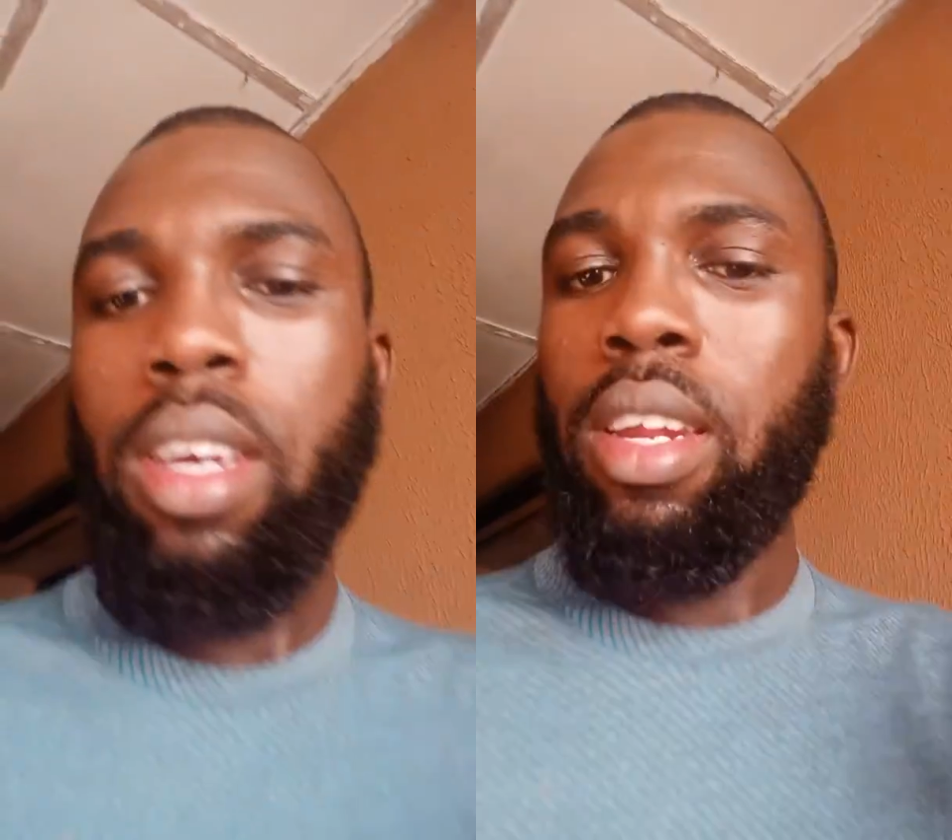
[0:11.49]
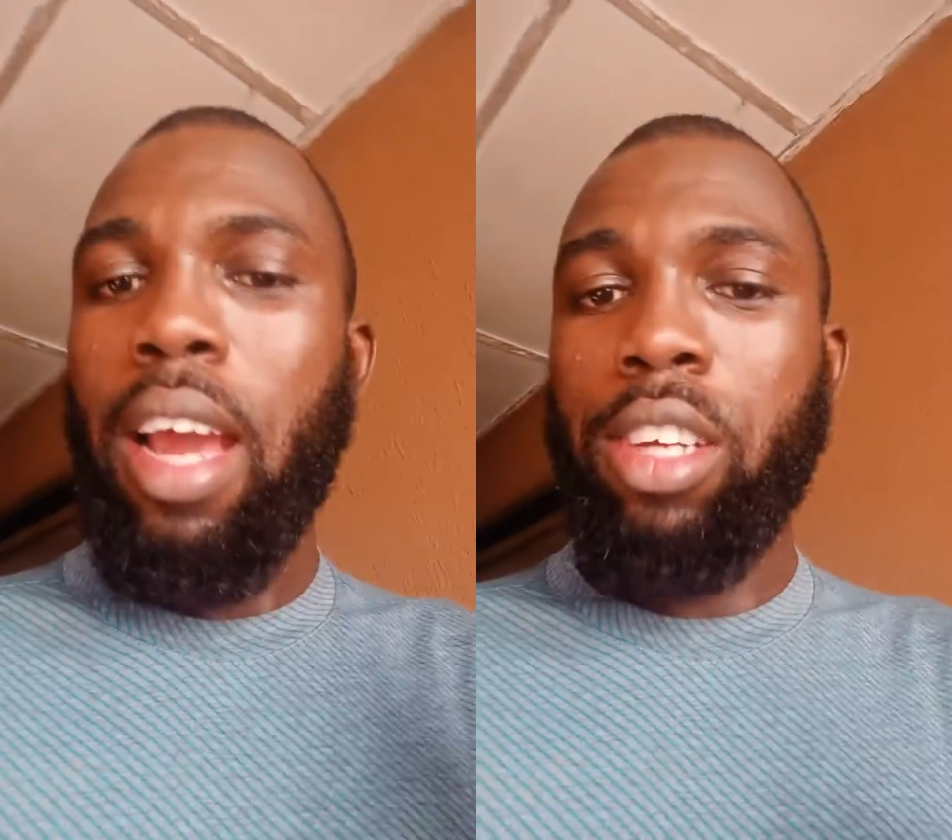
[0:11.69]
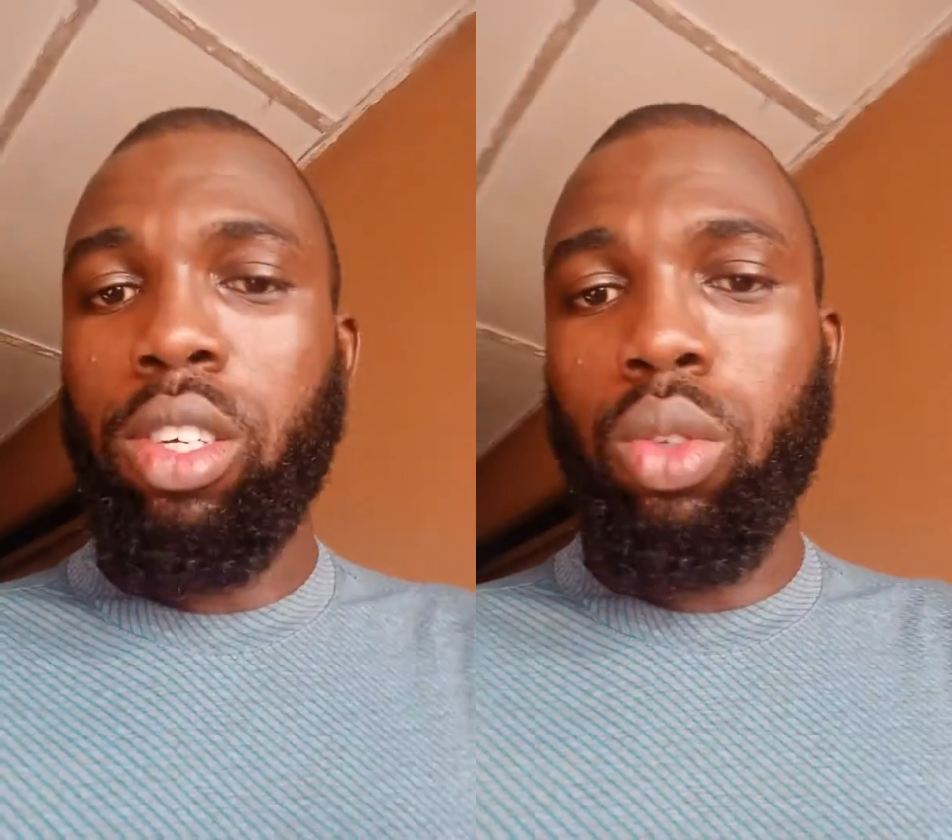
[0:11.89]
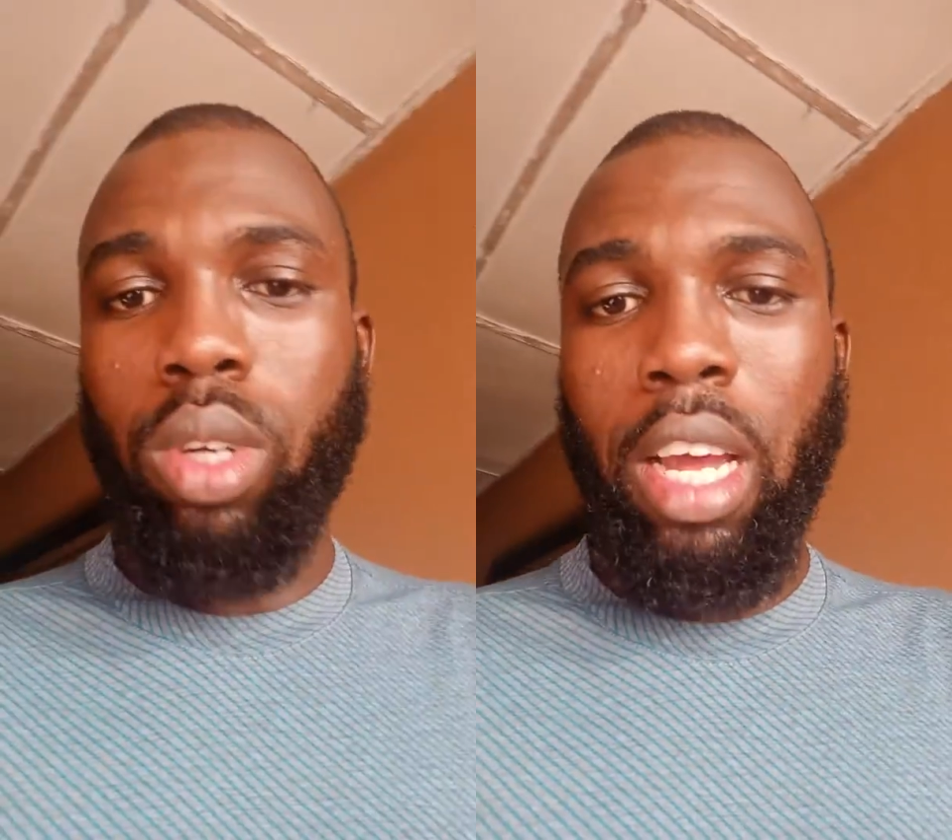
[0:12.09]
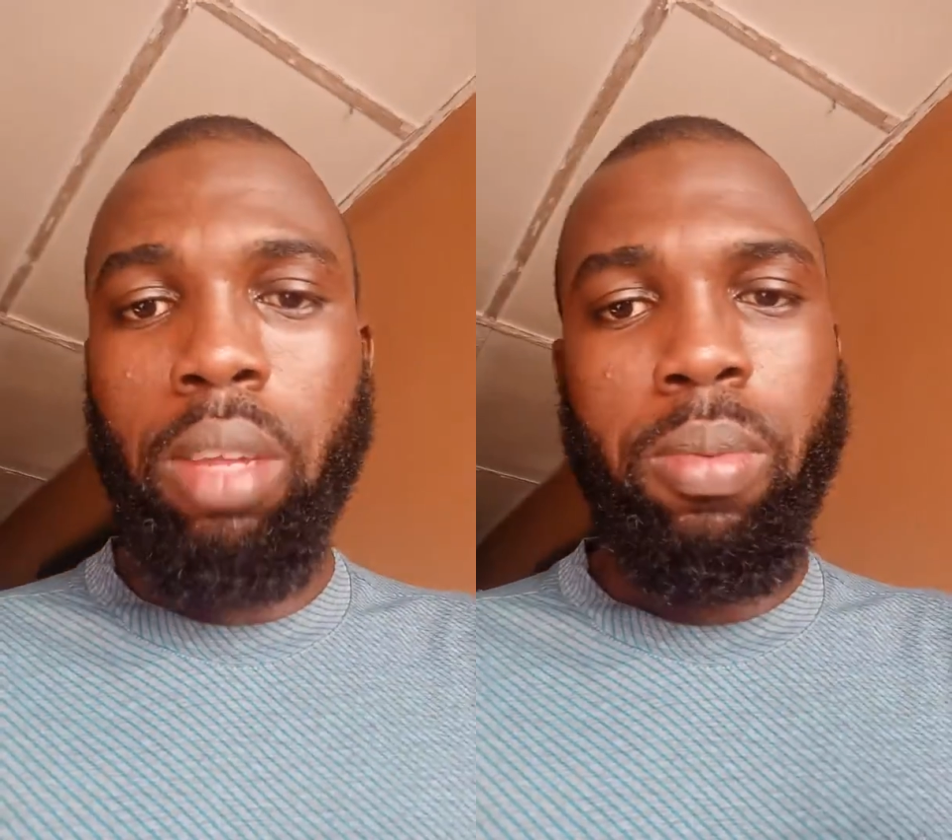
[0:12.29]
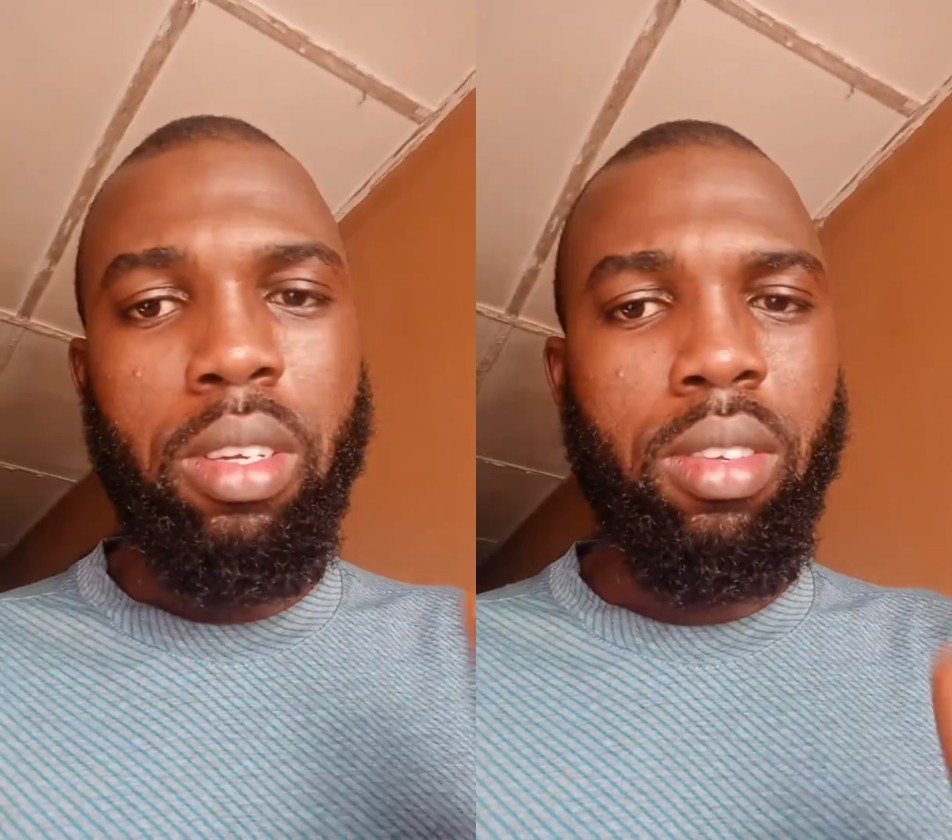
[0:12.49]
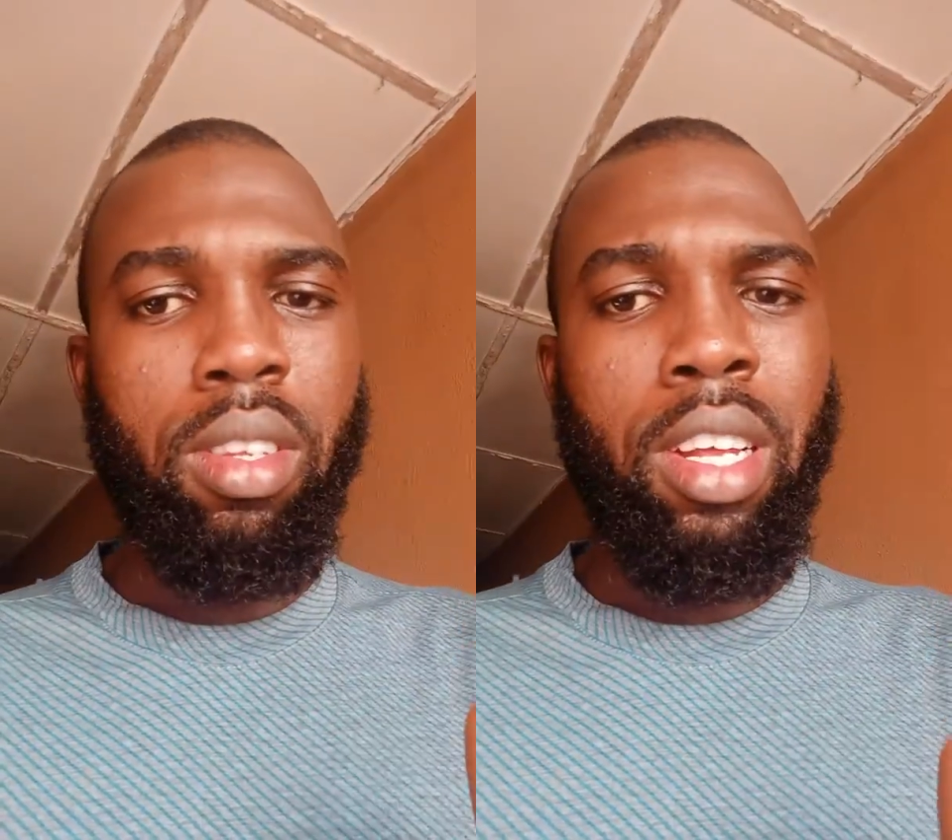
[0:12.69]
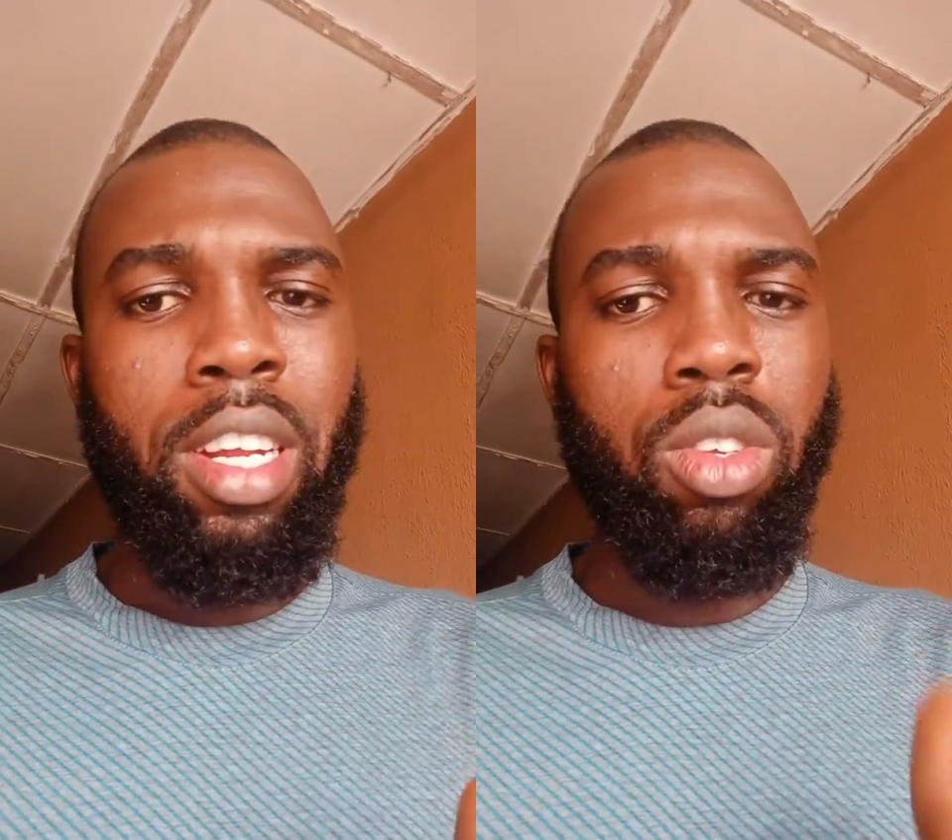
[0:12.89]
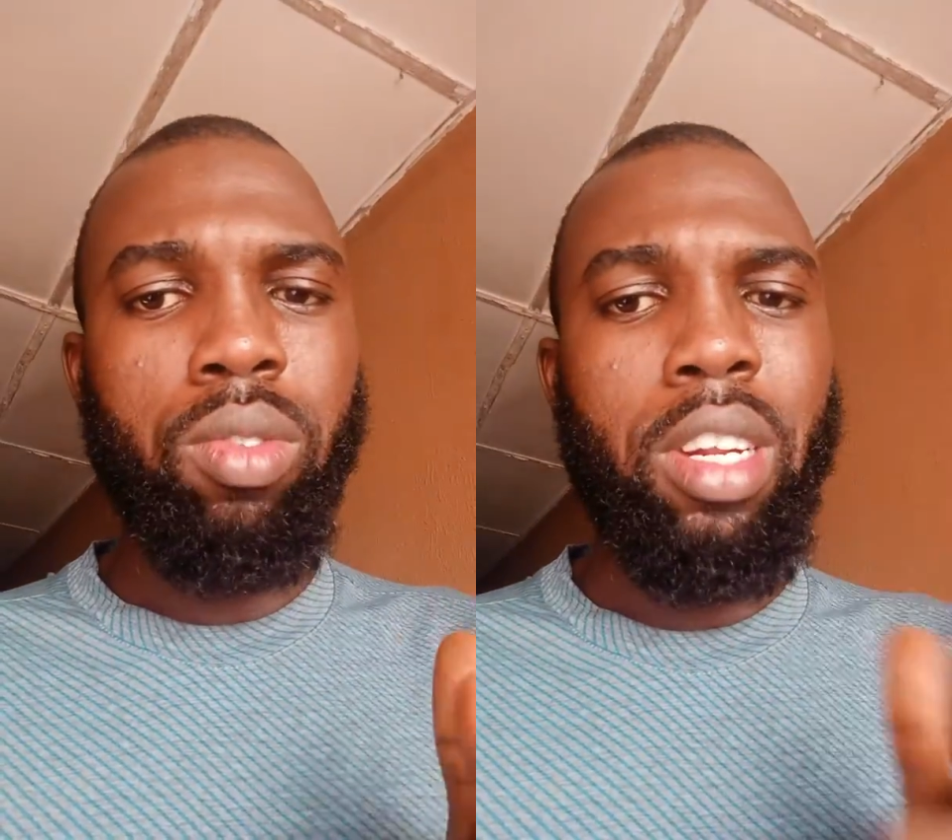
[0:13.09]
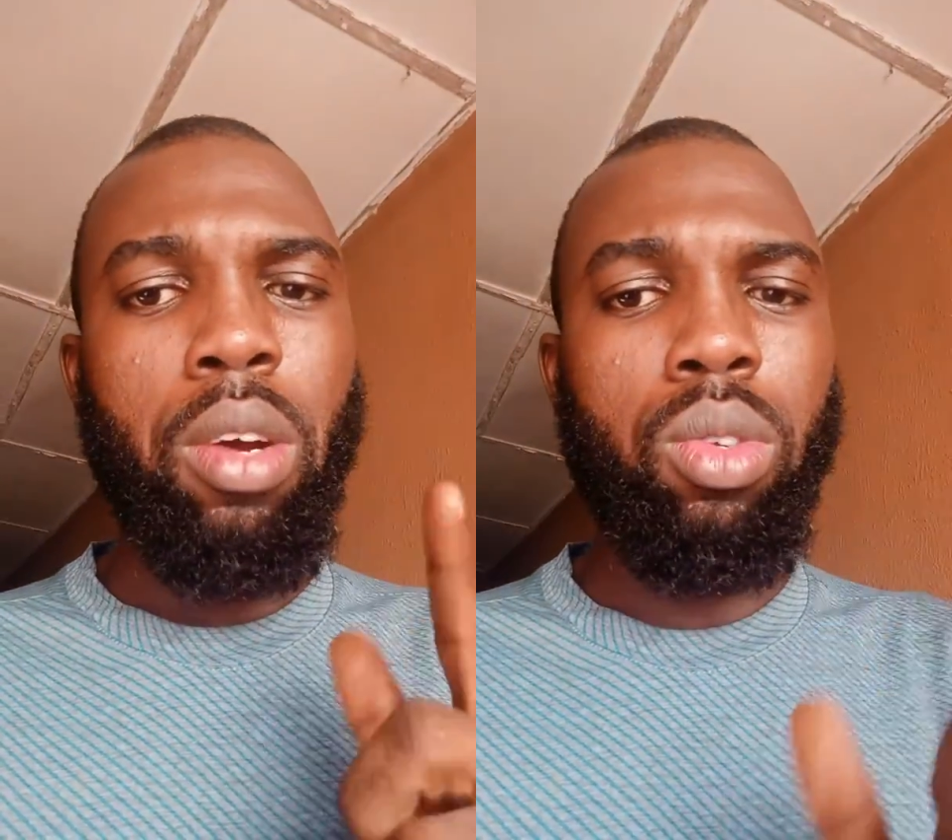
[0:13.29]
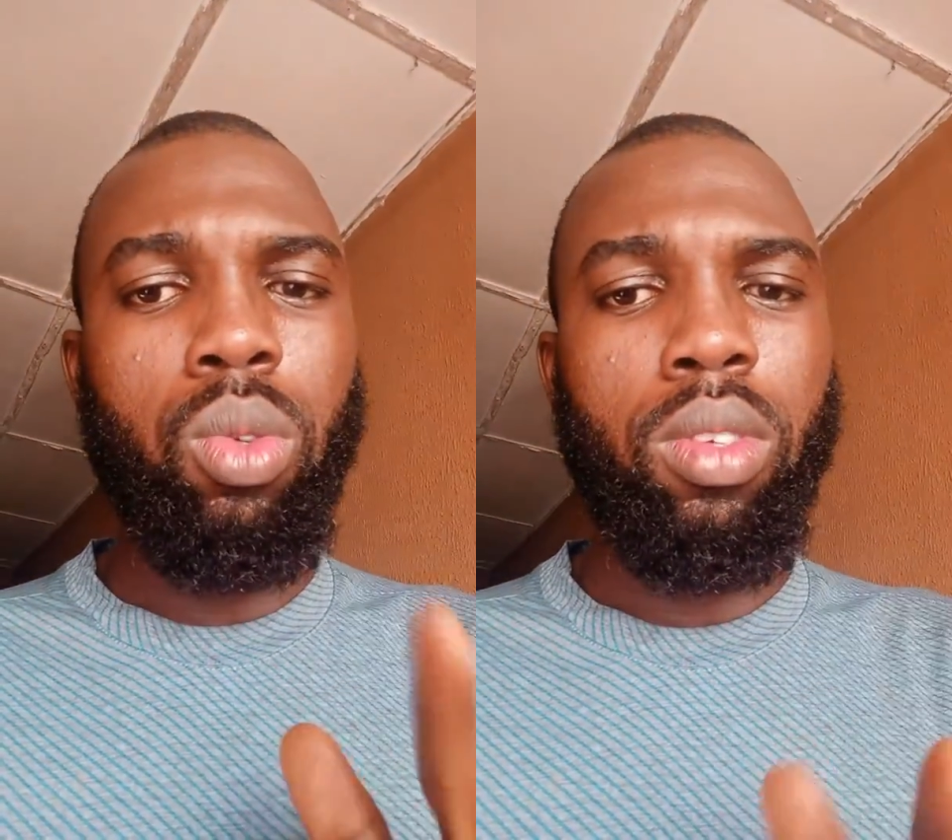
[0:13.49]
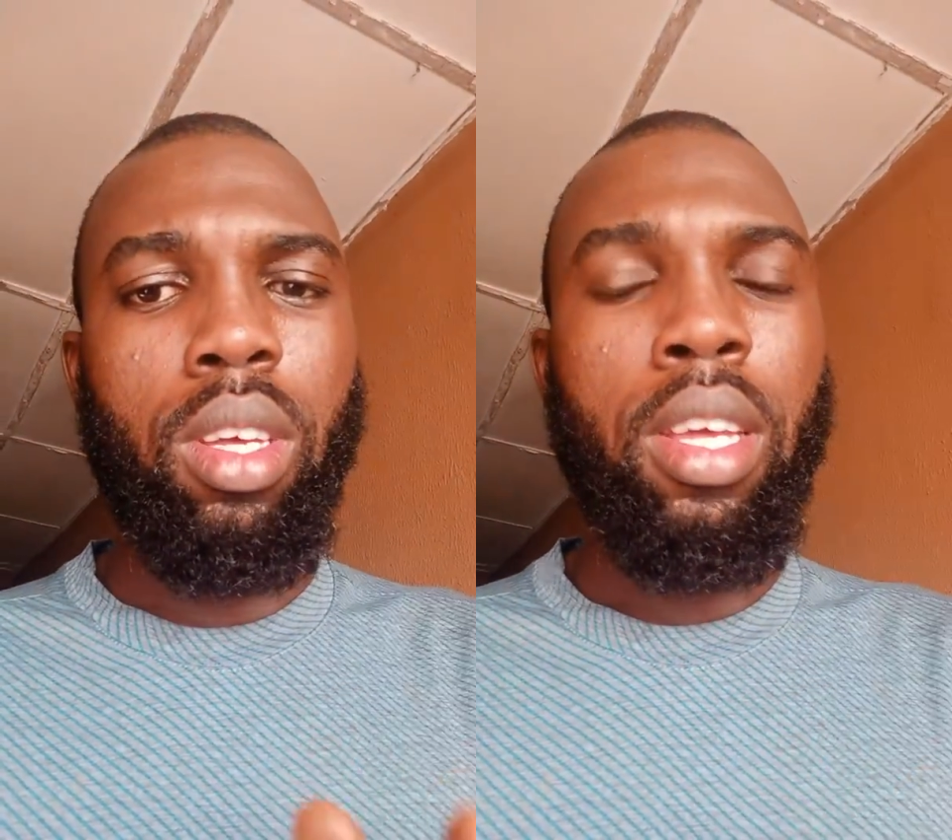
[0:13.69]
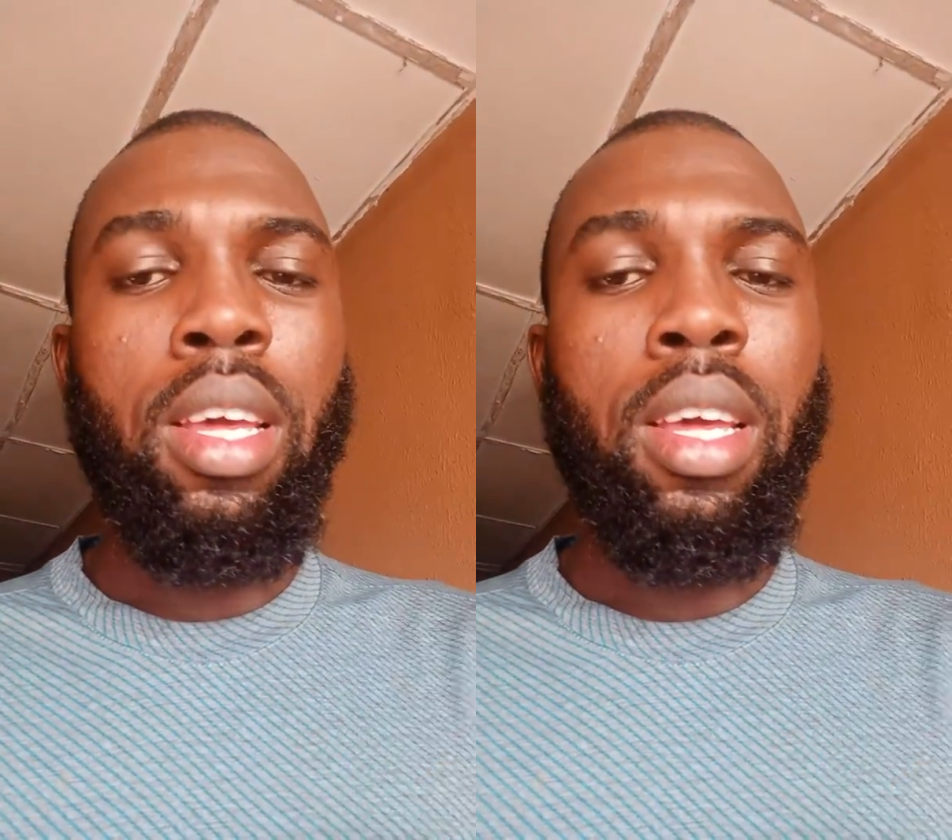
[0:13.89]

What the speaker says: In addition to that, please, there's something I want to say.